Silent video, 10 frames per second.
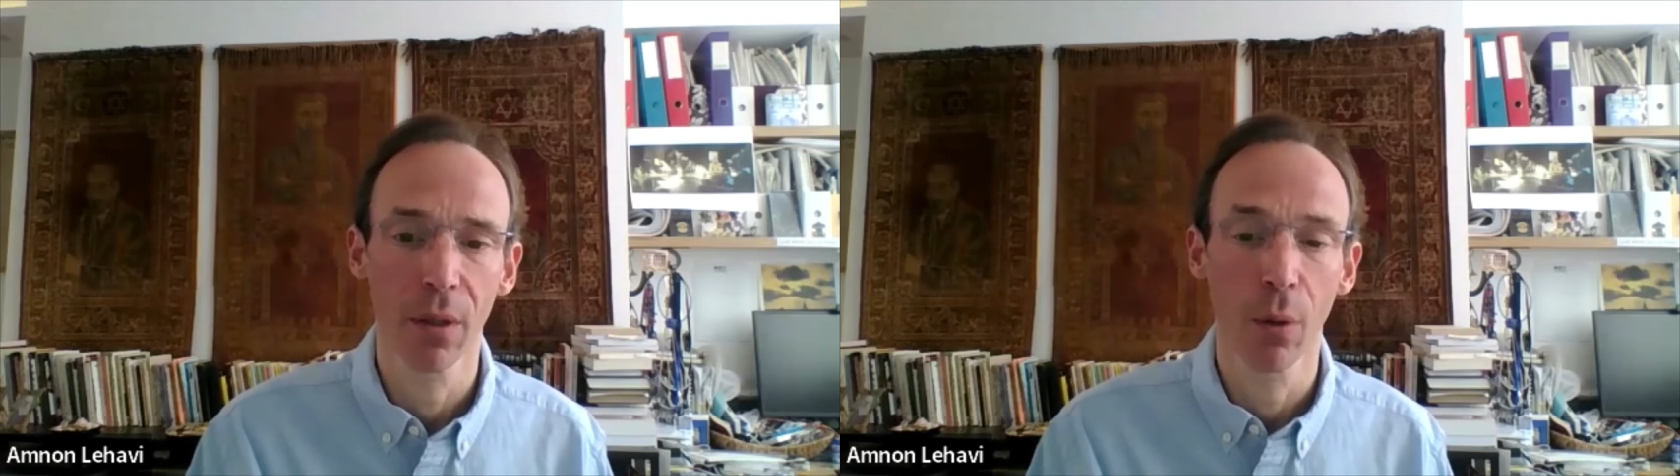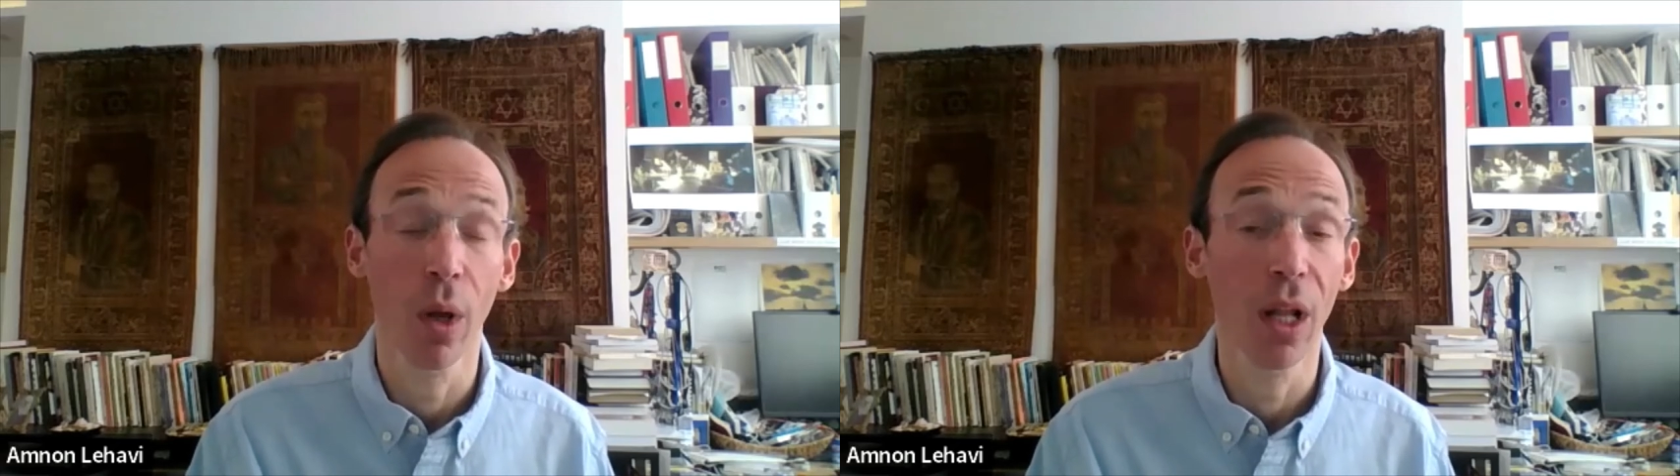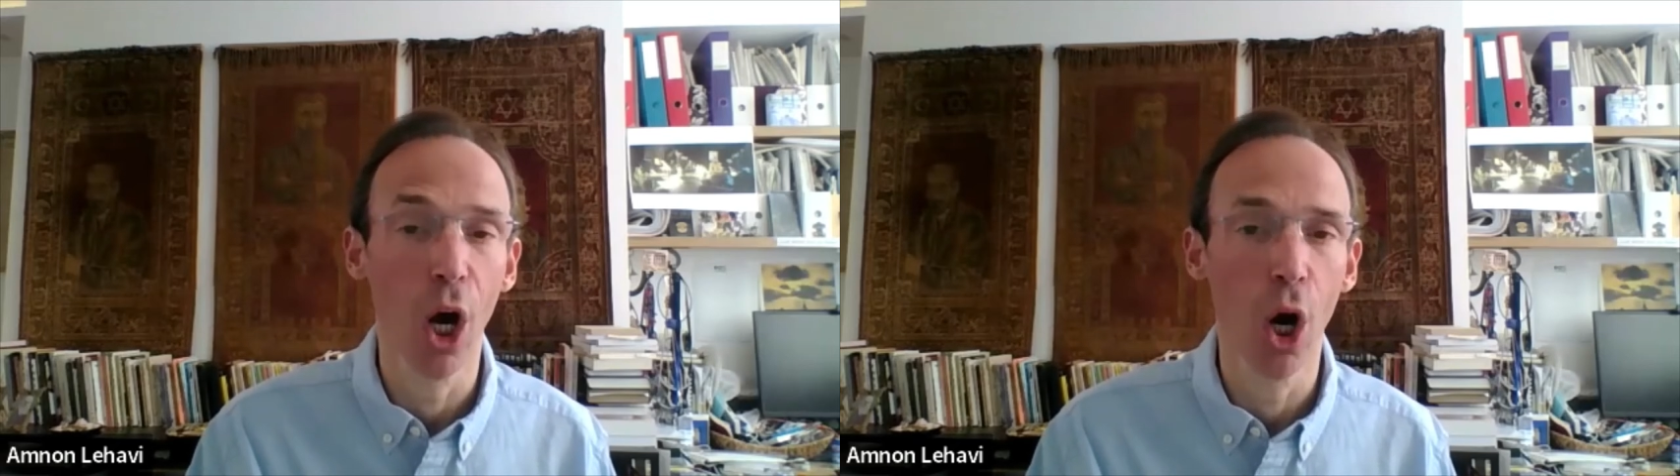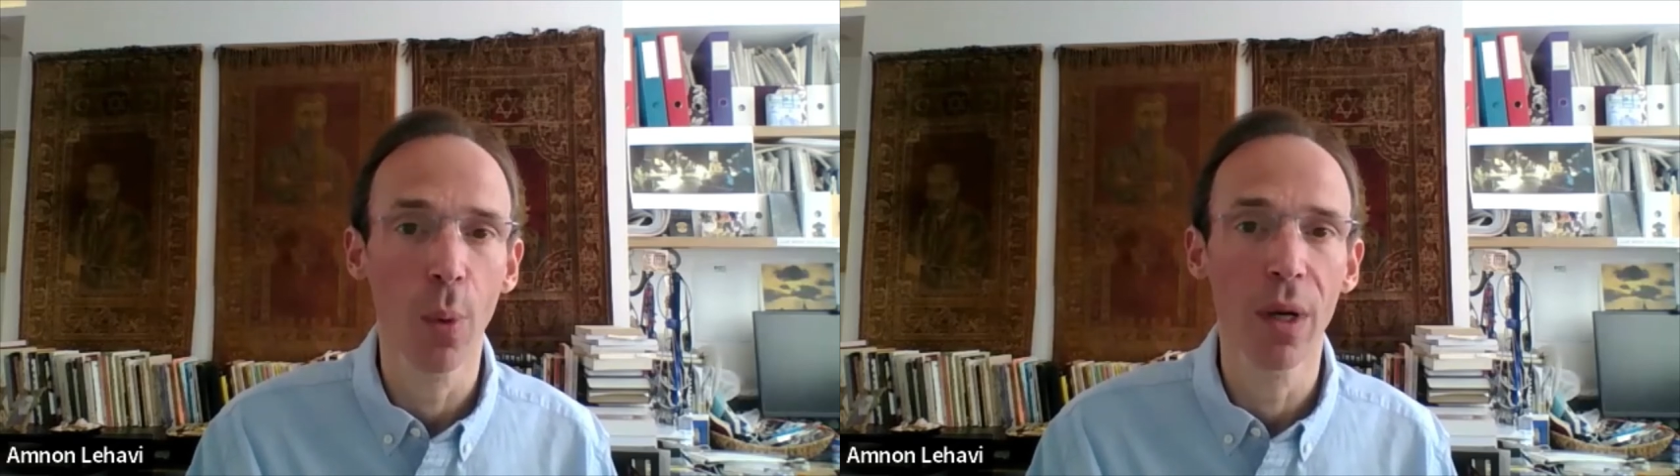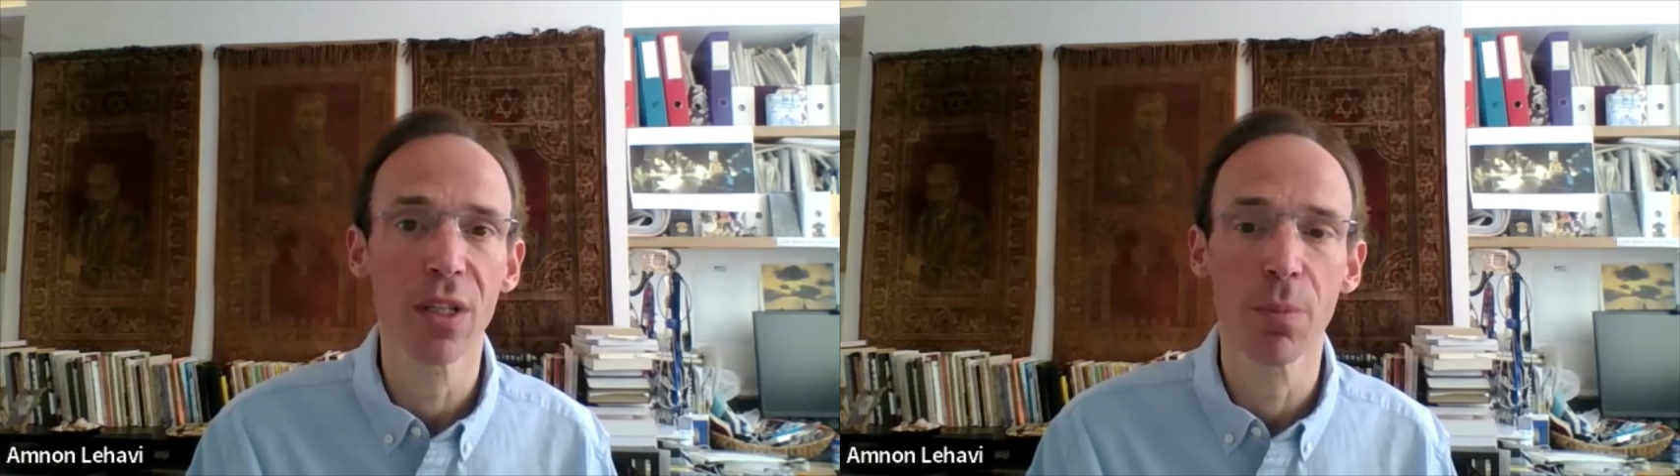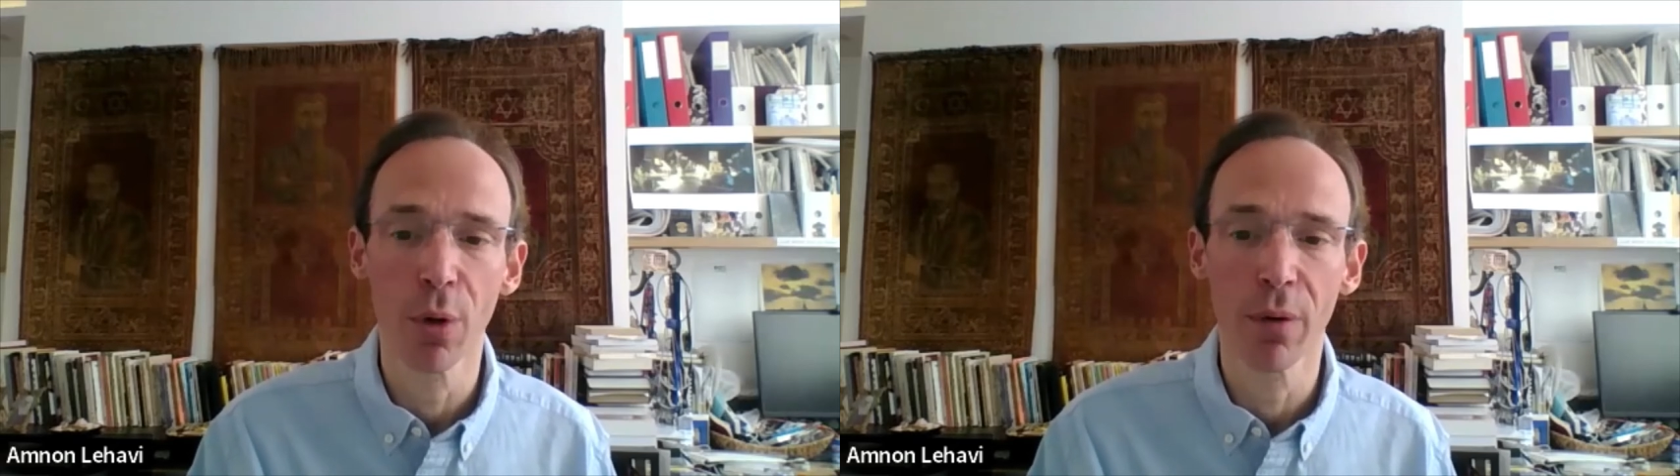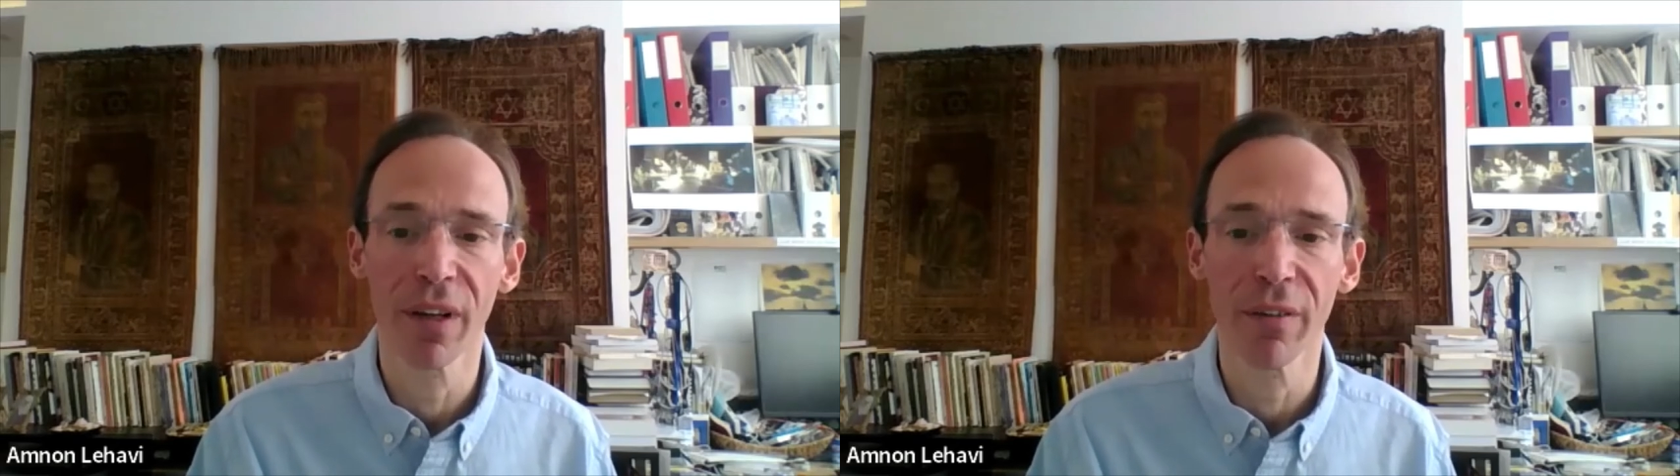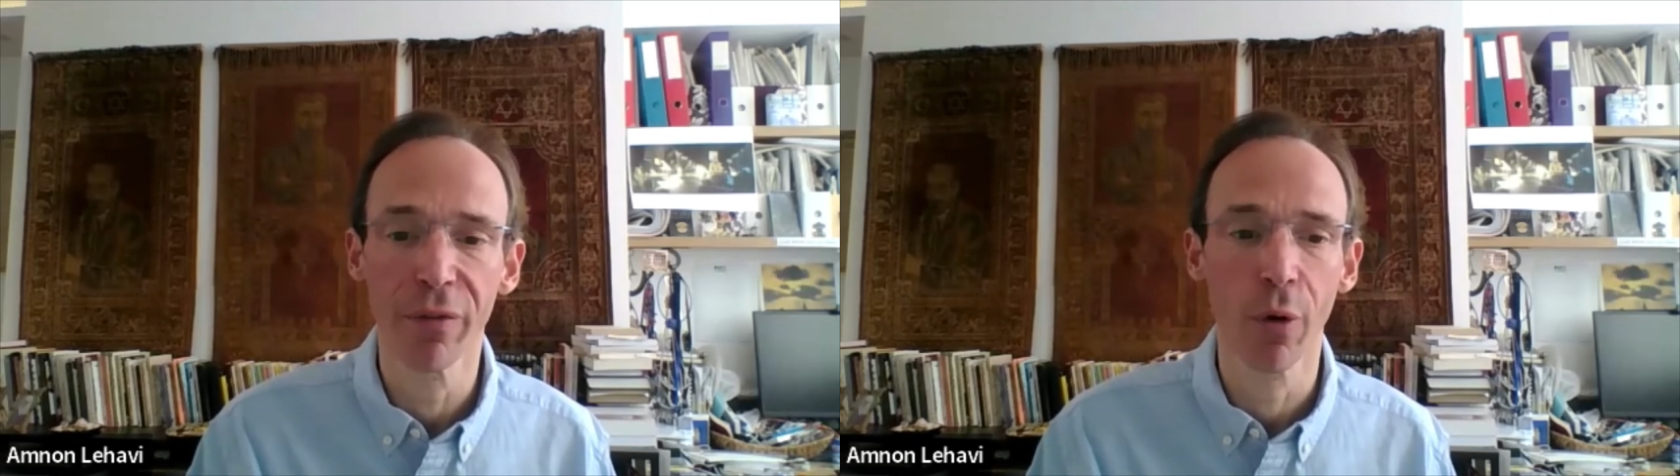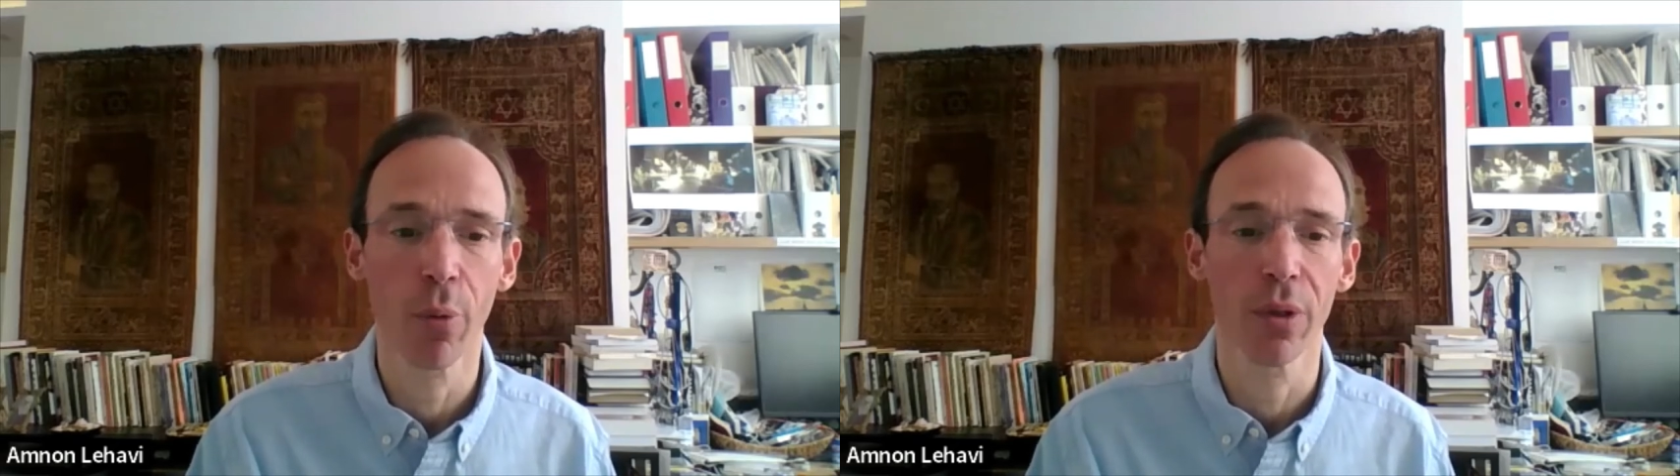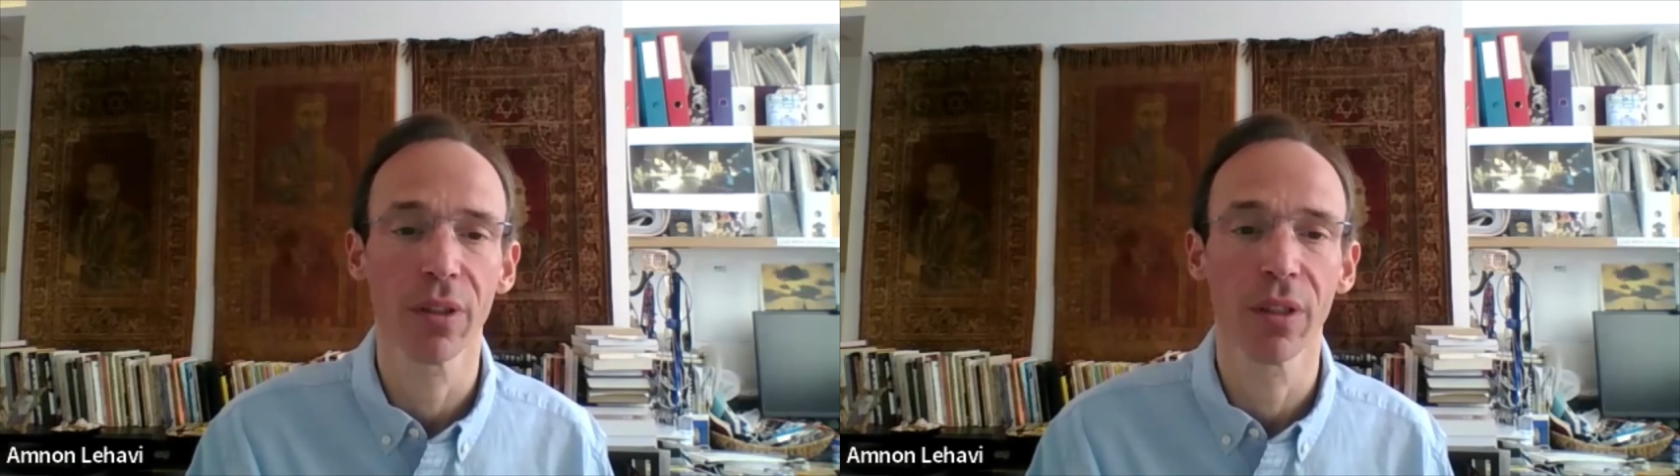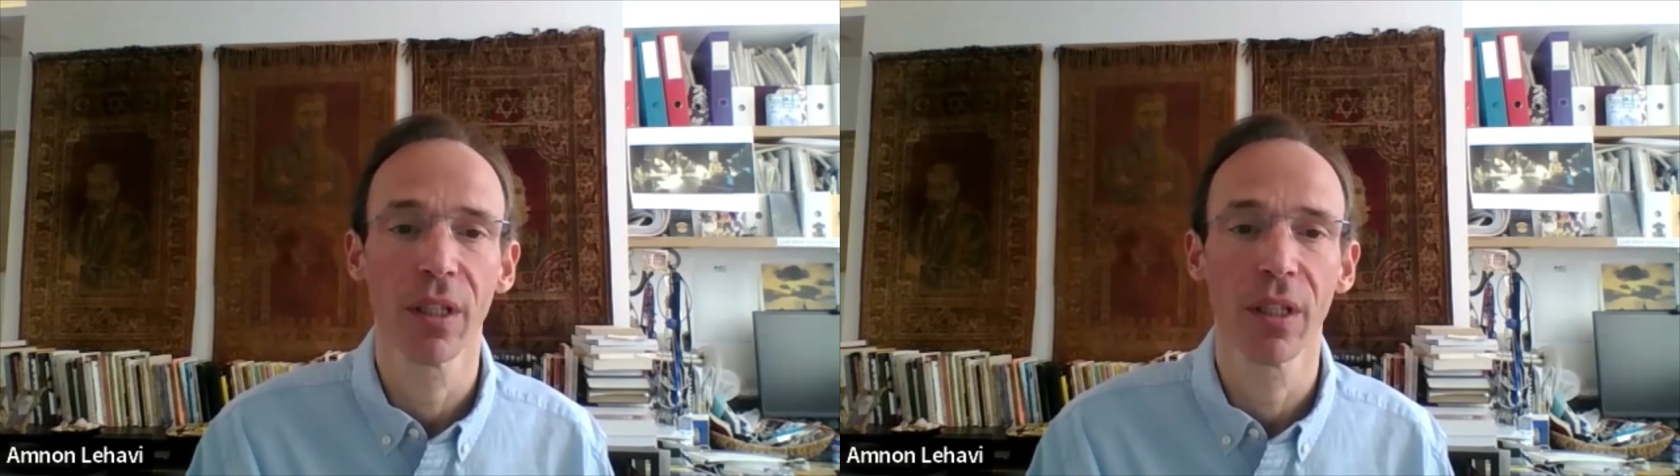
while always moving forward